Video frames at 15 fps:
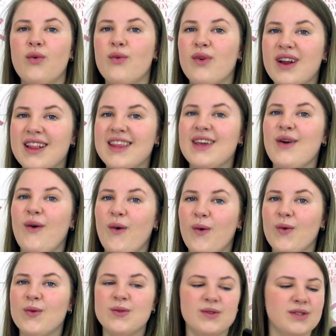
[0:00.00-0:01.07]
really
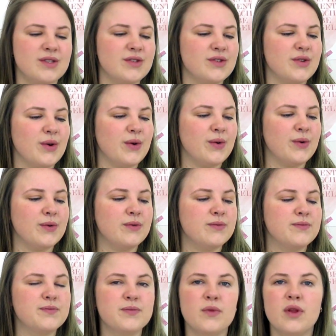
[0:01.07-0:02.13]
old, so
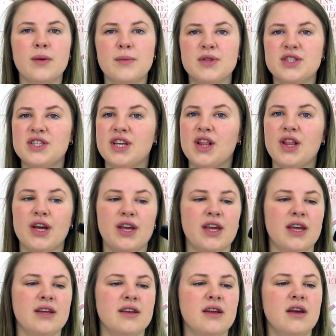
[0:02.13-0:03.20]
still like
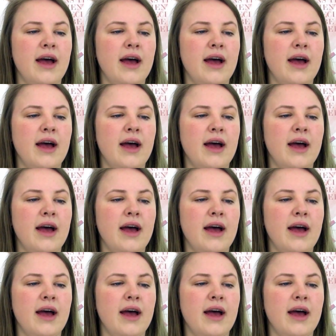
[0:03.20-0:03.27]
it.